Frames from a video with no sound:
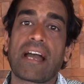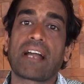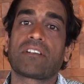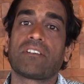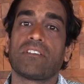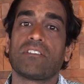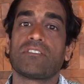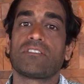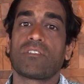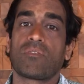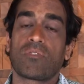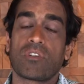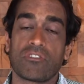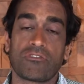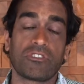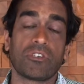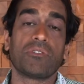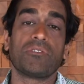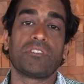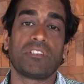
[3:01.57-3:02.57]
factors that were
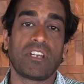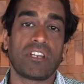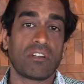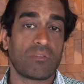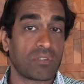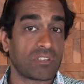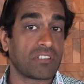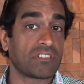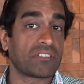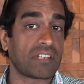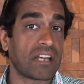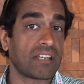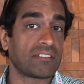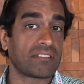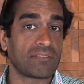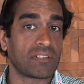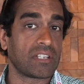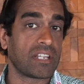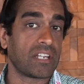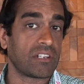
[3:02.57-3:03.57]
associated with the
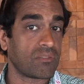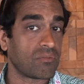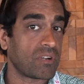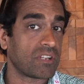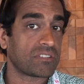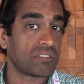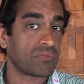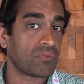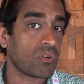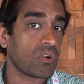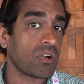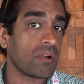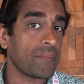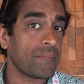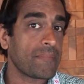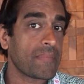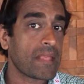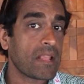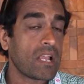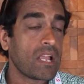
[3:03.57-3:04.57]
size of a latent reservoir.
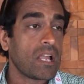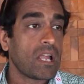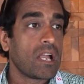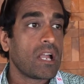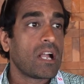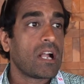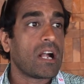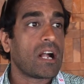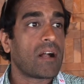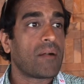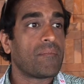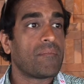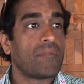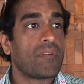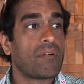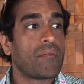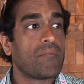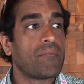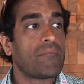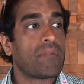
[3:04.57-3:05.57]

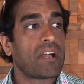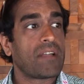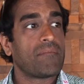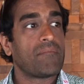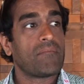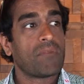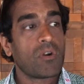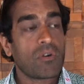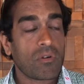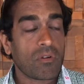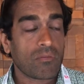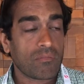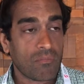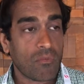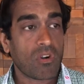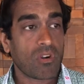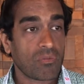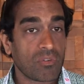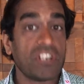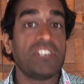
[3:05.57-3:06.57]
Um, my more,
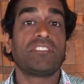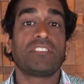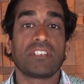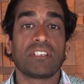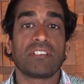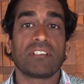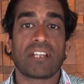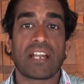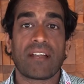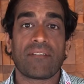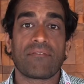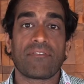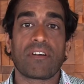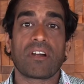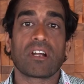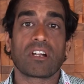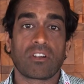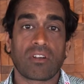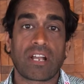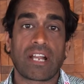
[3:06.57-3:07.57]
more, recent
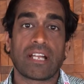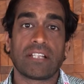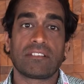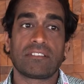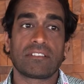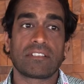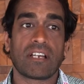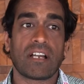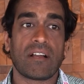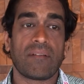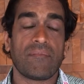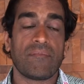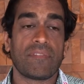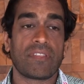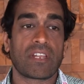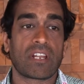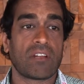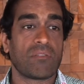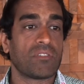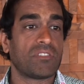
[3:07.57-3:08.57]
AMFAR grant um,
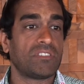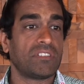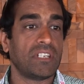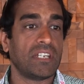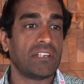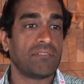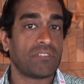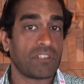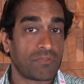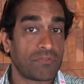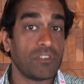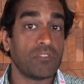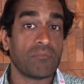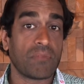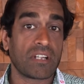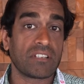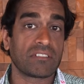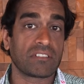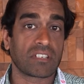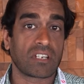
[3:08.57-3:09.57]
that I received a few
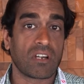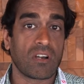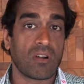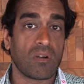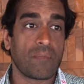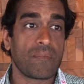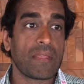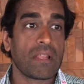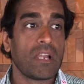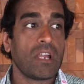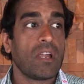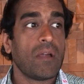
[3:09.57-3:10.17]
months ago